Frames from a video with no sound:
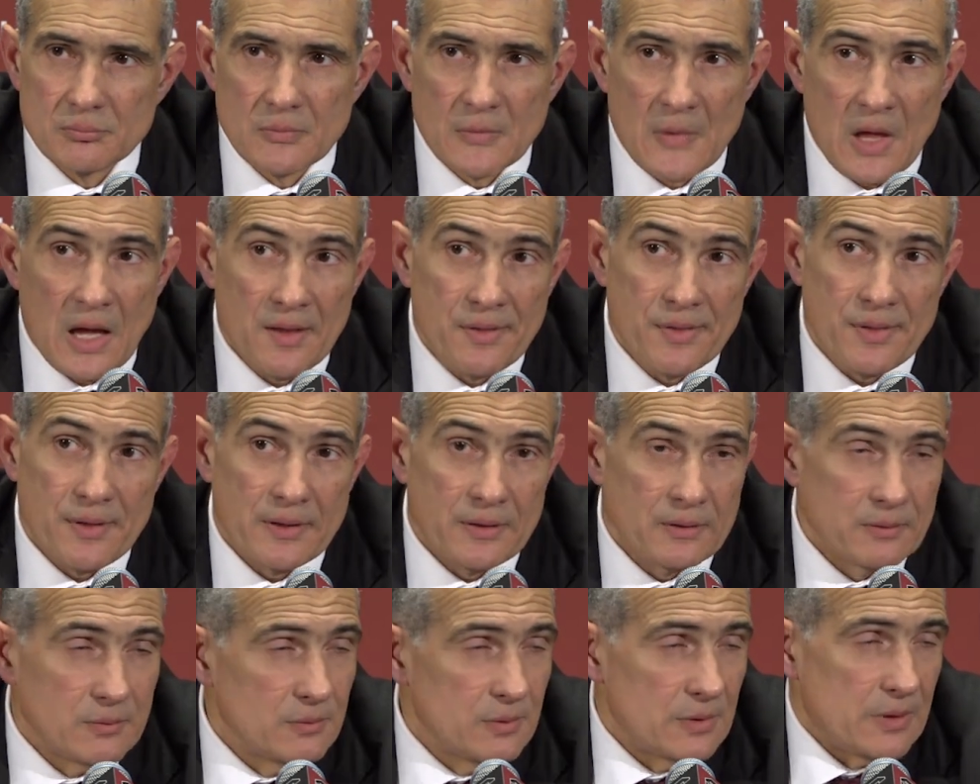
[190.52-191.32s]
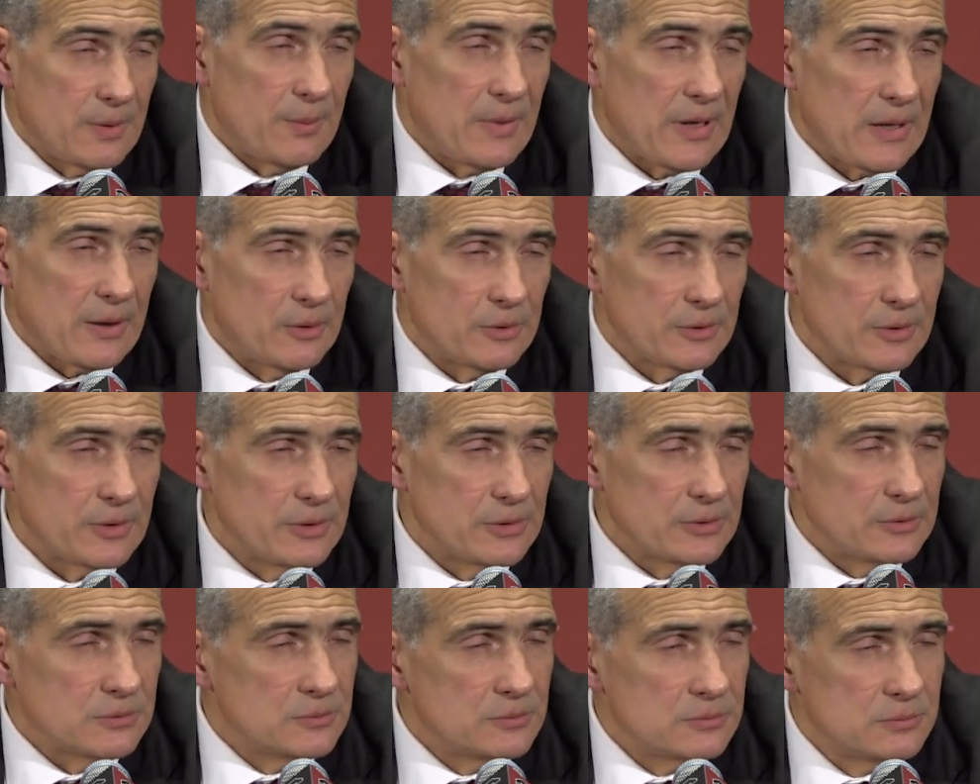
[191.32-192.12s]
Nothing. What am I going to
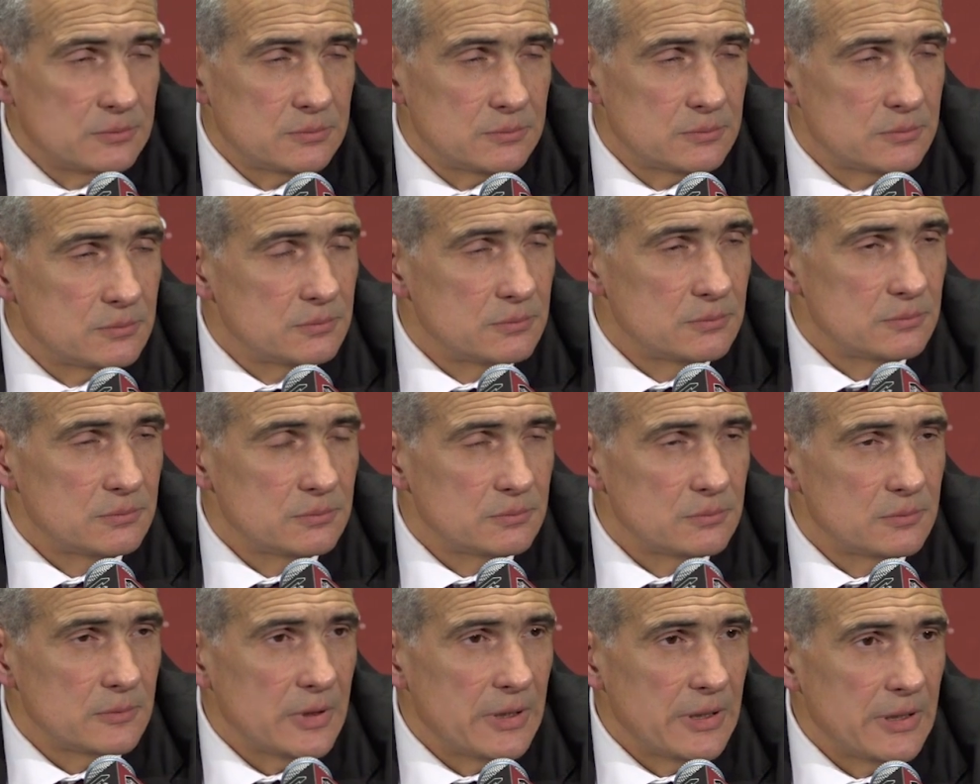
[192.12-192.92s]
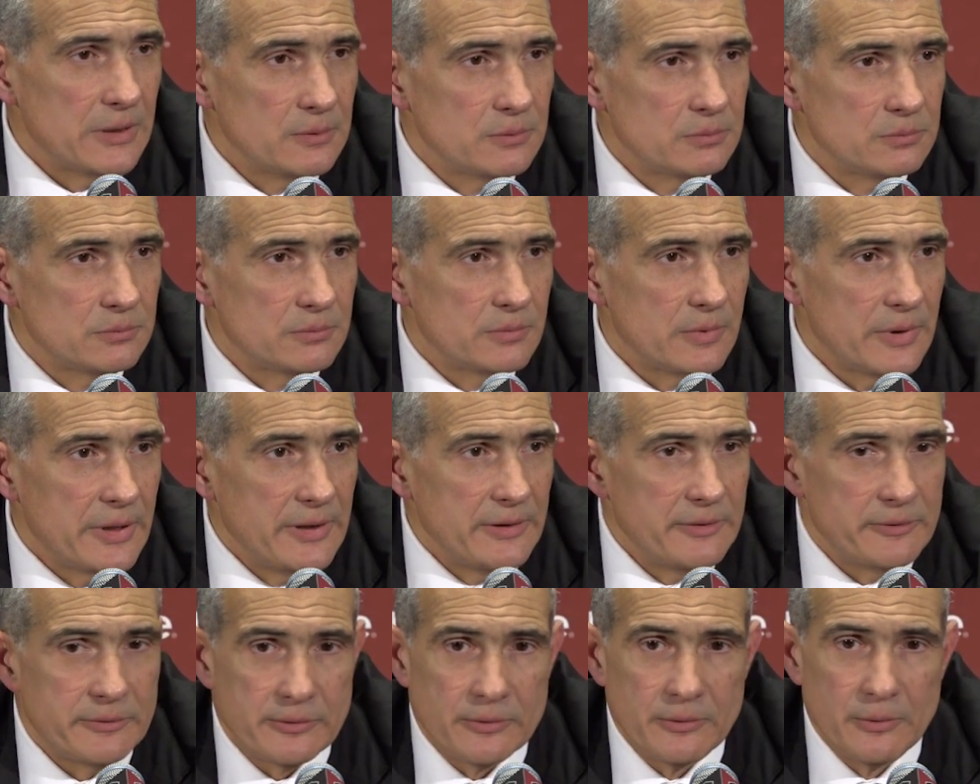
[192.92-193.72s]
do? You know,
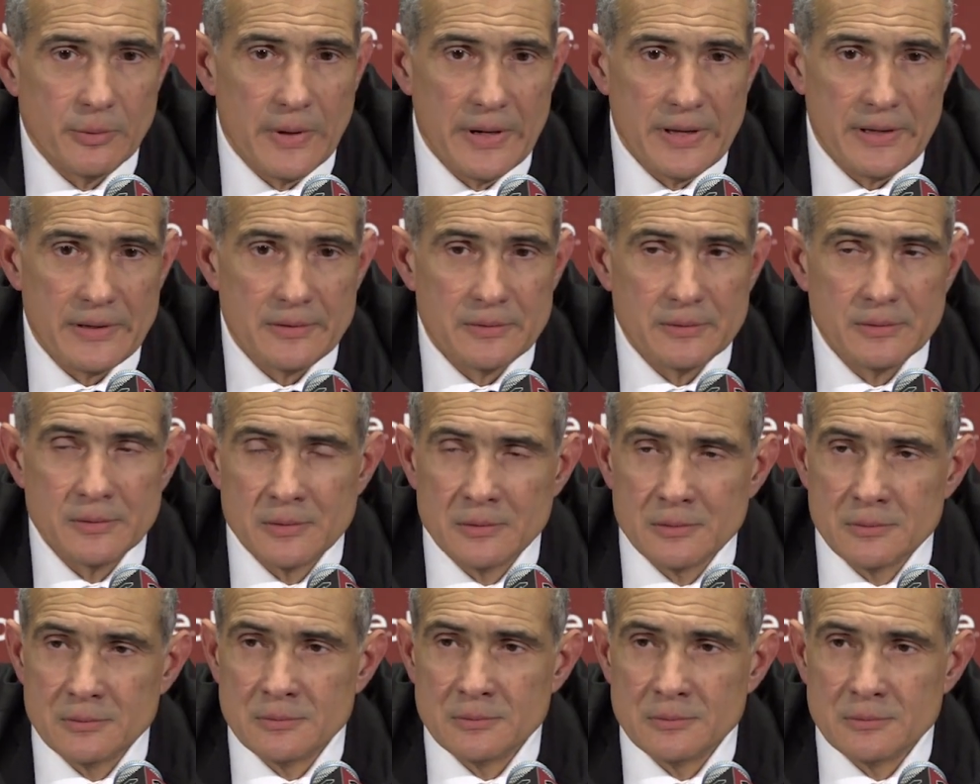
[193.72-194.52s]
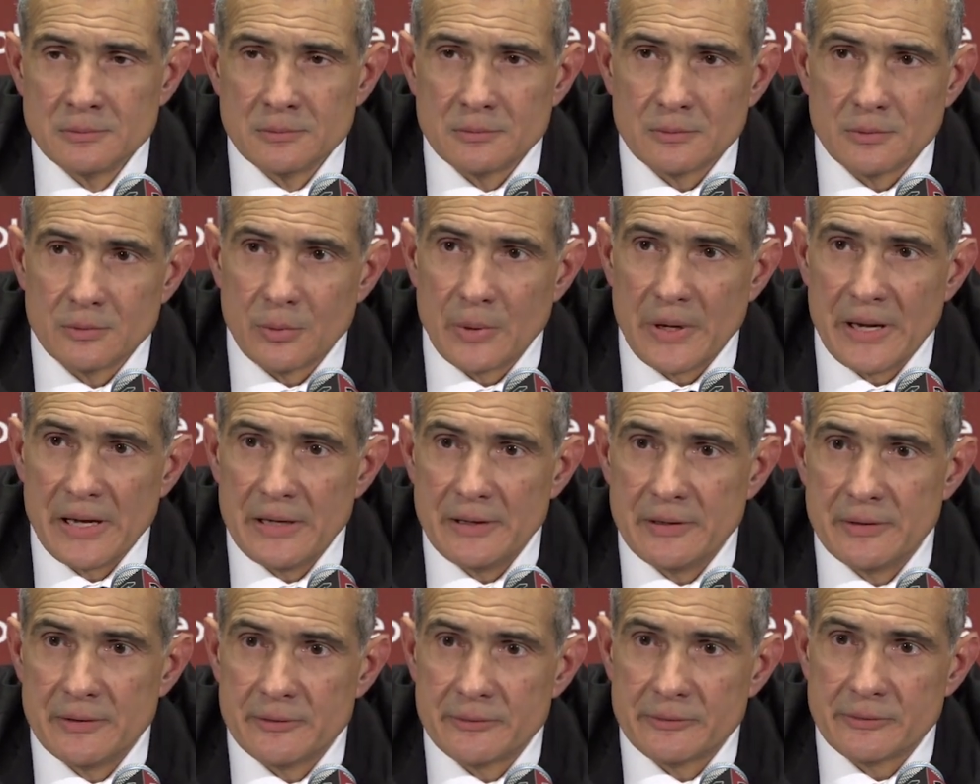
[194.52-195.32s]
he's Dwayne
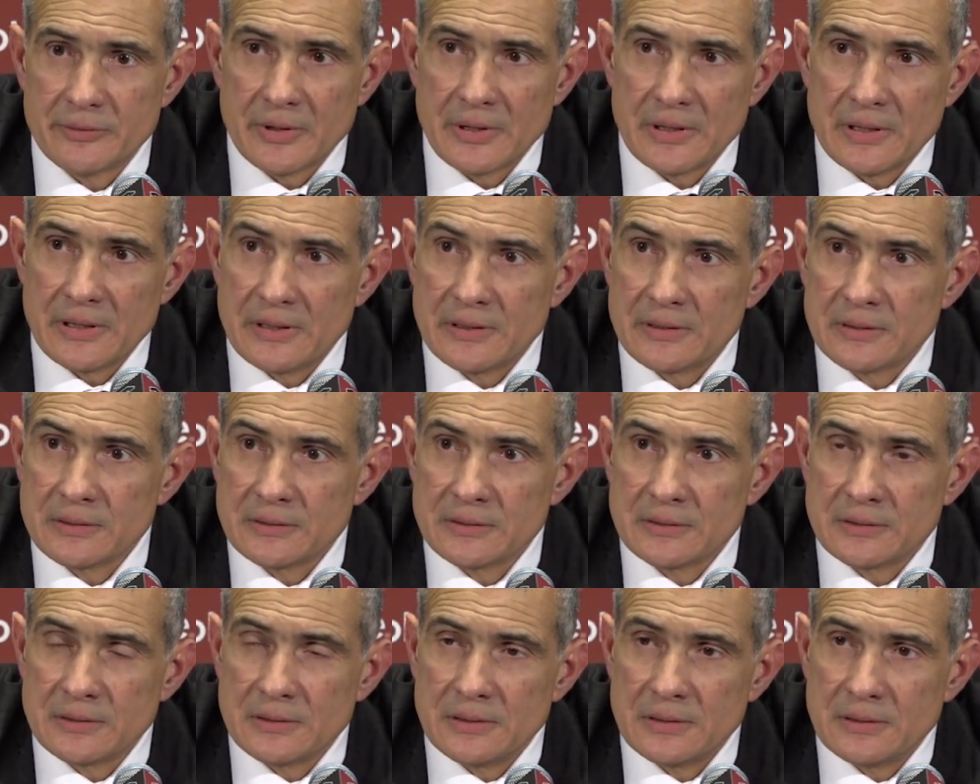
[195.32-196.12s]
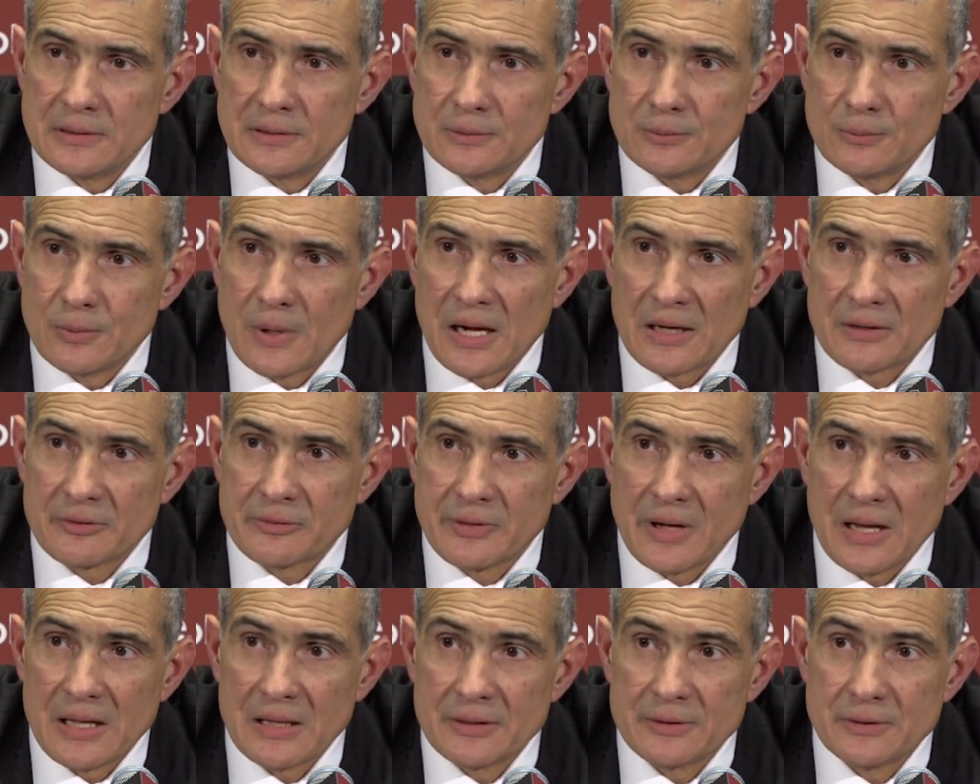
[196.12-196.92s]
is a
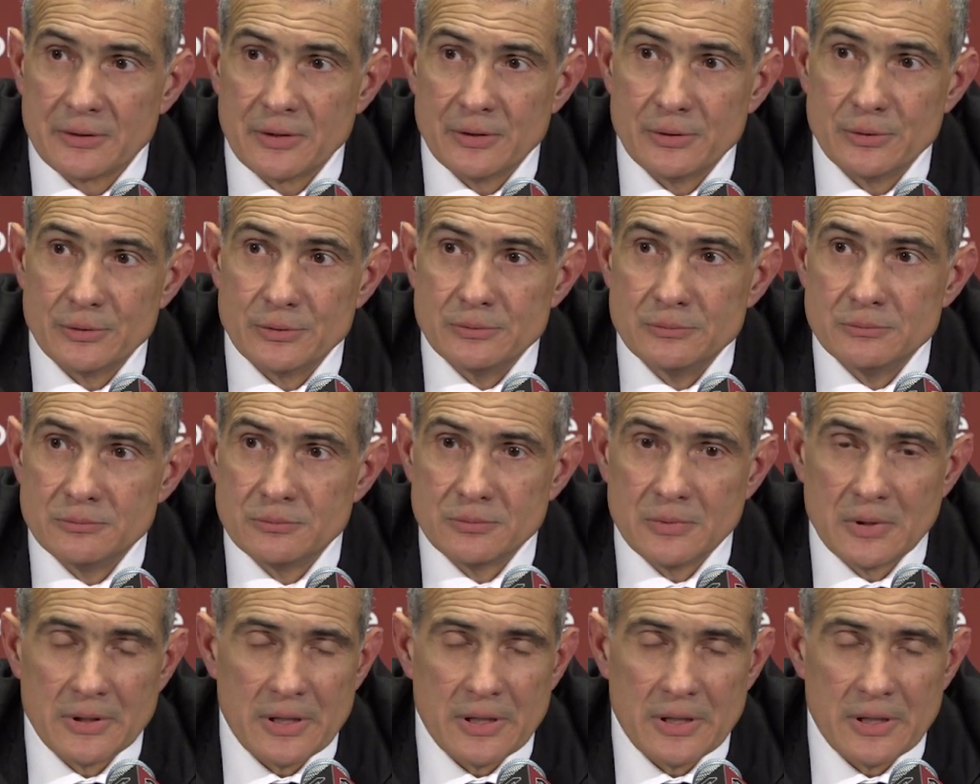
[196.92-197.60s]
rock-solid dude.